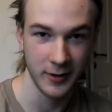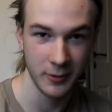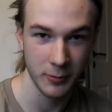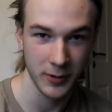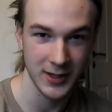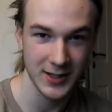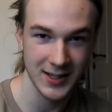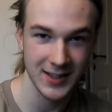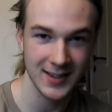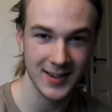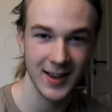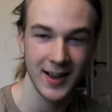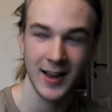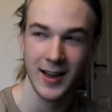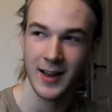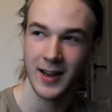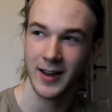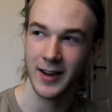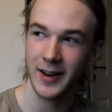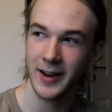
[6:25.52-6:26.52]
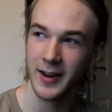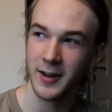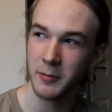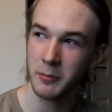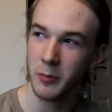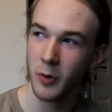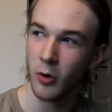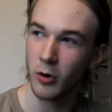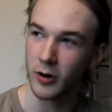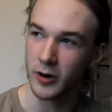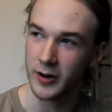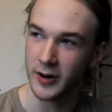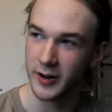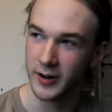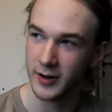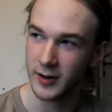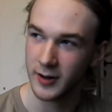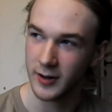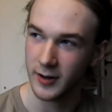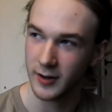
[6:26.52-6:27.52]
which is a little
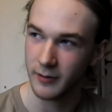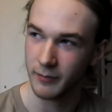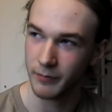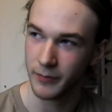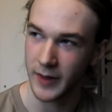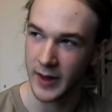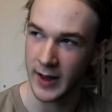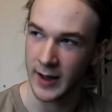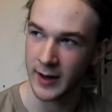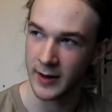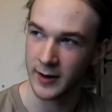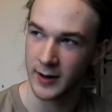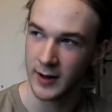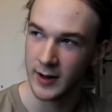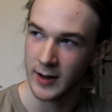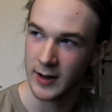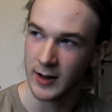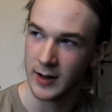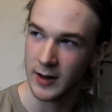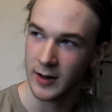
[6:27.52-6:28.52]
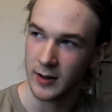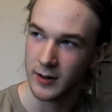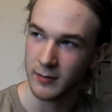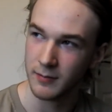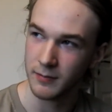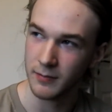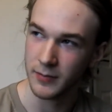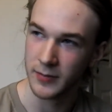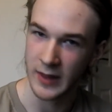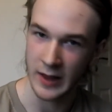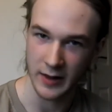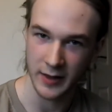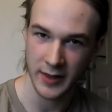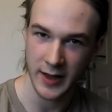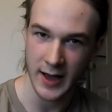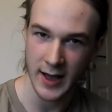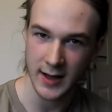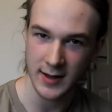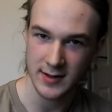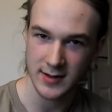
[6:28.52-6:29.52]
more. And
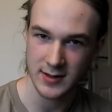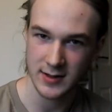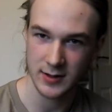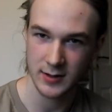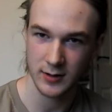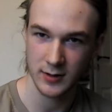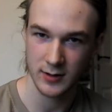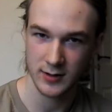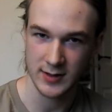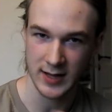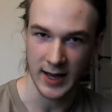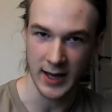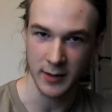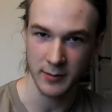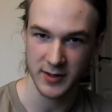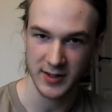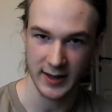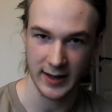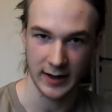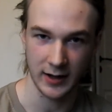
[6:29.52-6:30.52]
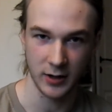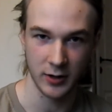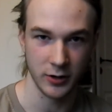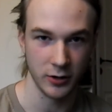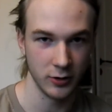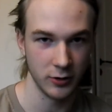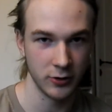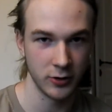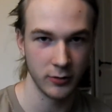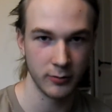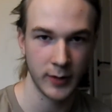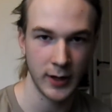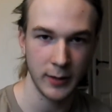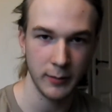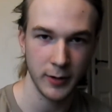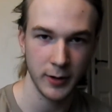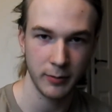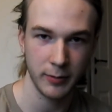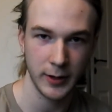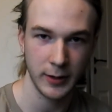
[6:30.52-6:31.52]
that time scale,
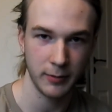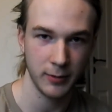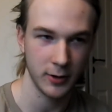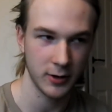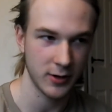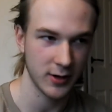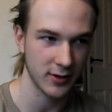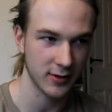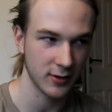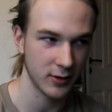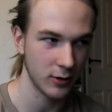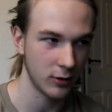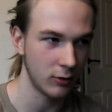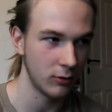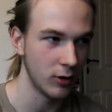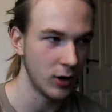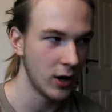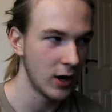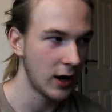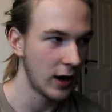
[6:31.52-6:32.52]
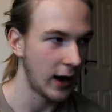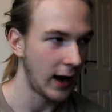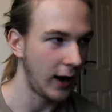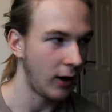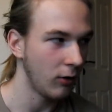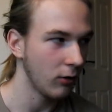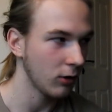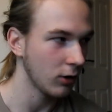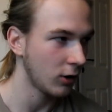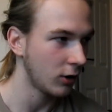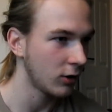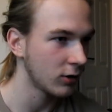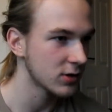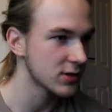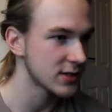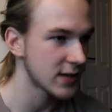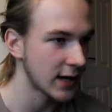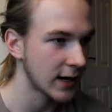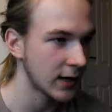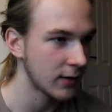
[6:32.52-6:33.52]
maybe people doesn't know how
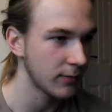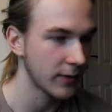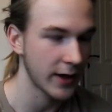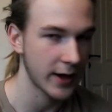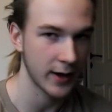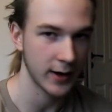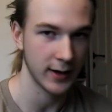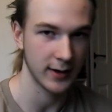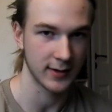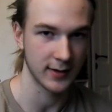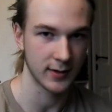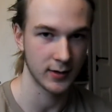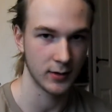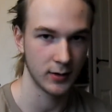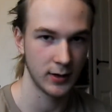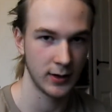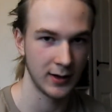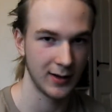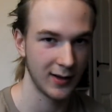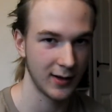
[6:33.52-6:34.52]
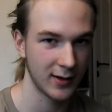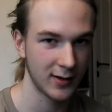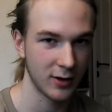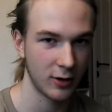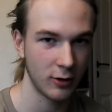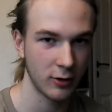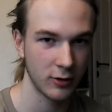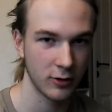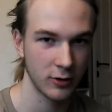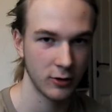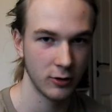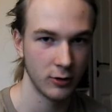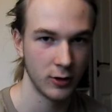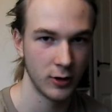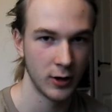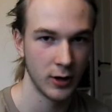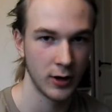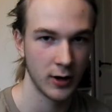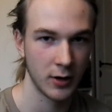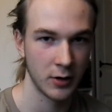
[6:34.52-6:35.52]
long time that is. It's hard
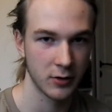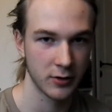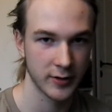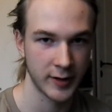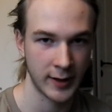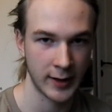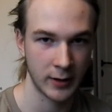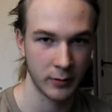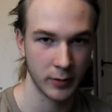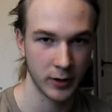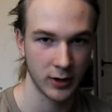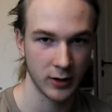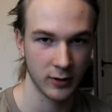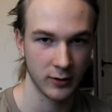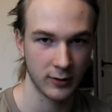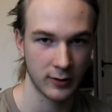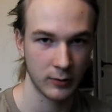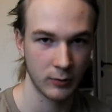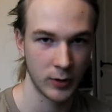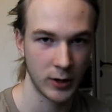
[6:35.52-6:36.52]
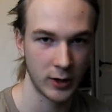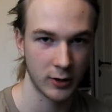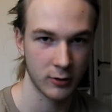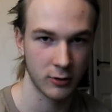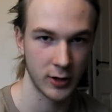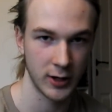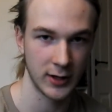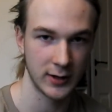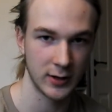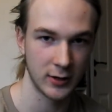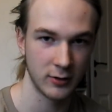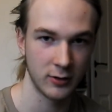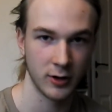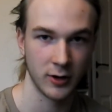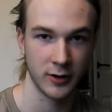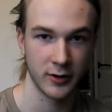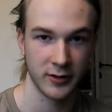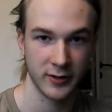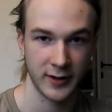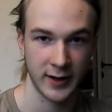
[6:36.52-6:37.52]
to understand, because we're created to
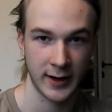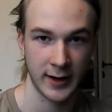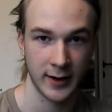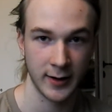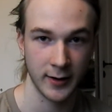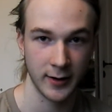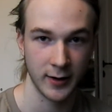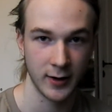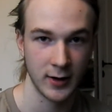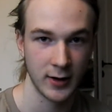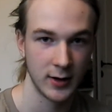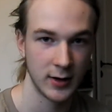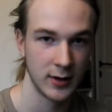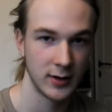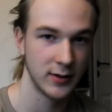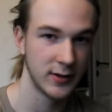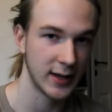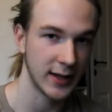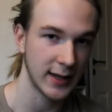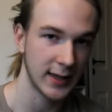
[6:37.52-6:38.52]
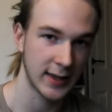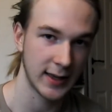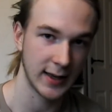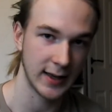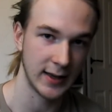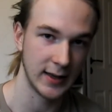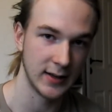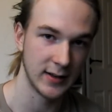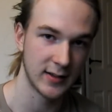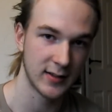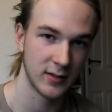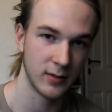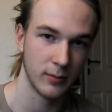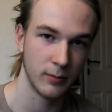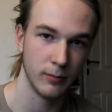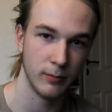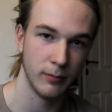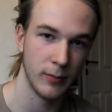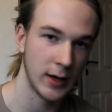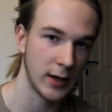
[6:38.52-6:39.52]
understand decades,
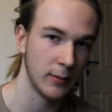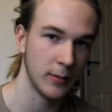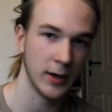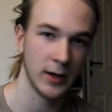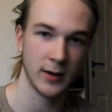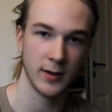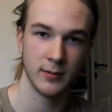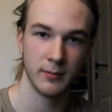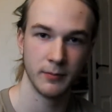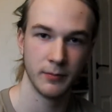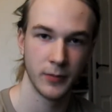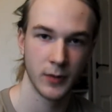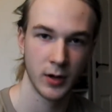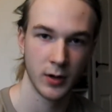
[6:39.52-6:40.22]
maybe